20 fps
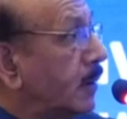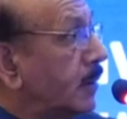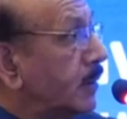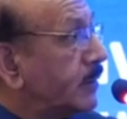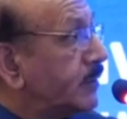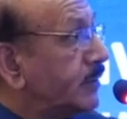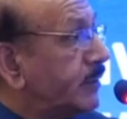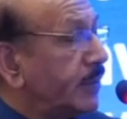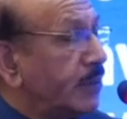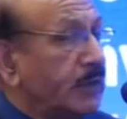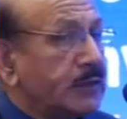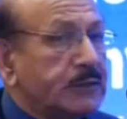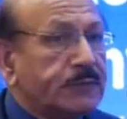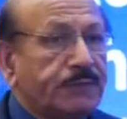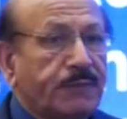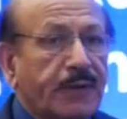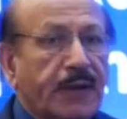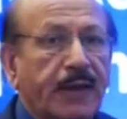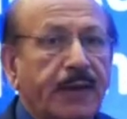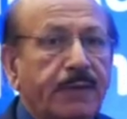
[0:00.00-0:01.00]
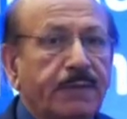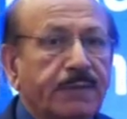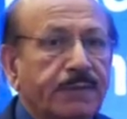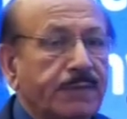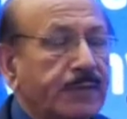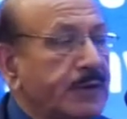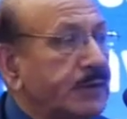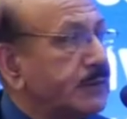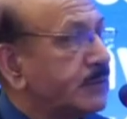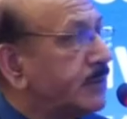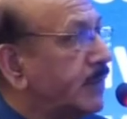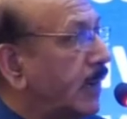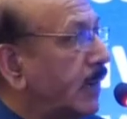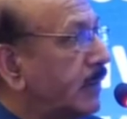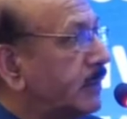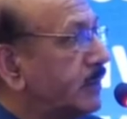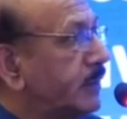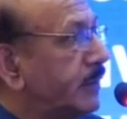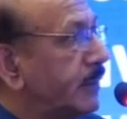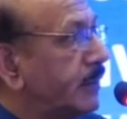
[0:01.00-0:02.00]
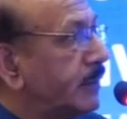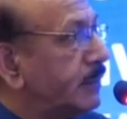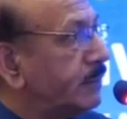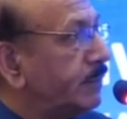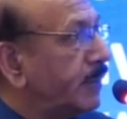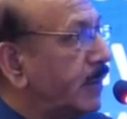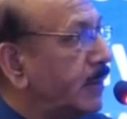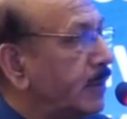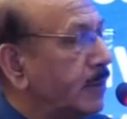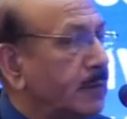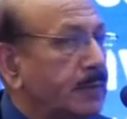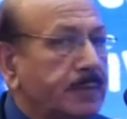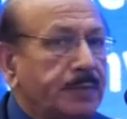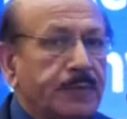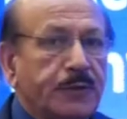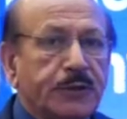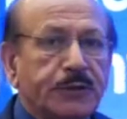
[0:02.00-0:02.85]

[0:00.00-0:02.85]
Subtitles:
Stage 5 is that stage when